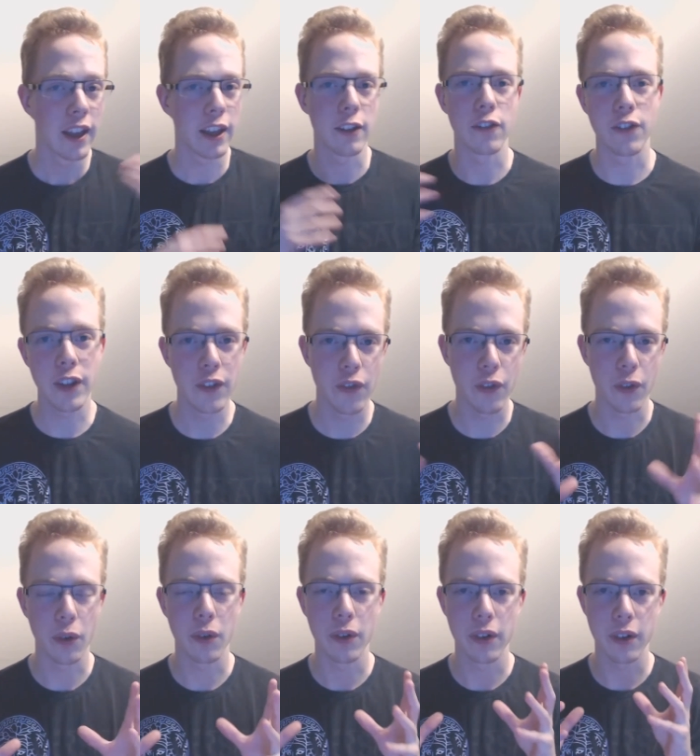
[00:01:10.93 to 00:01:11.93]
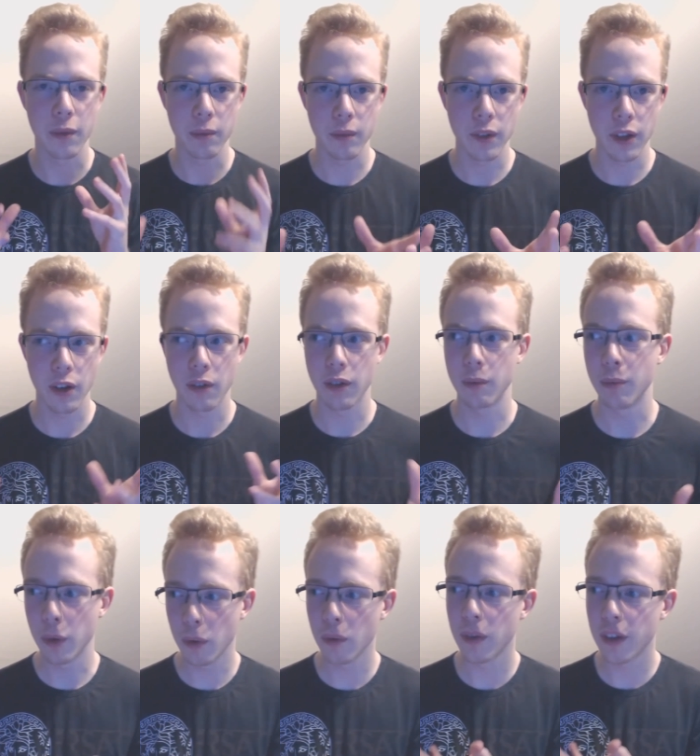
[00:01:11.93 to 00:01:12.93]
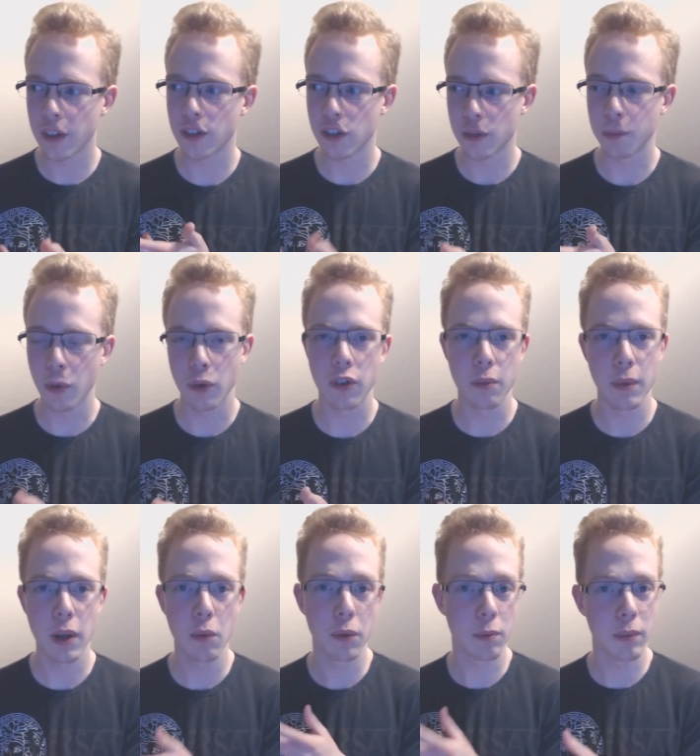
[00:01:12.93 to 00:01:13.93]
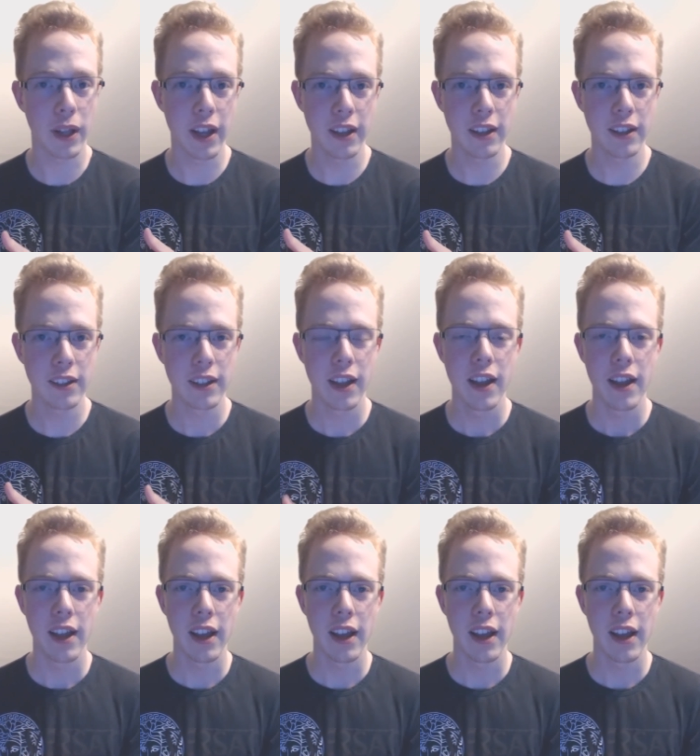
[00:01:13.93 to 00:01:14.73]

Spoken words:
get a feel for the mood that you're supposed to be in when playing it,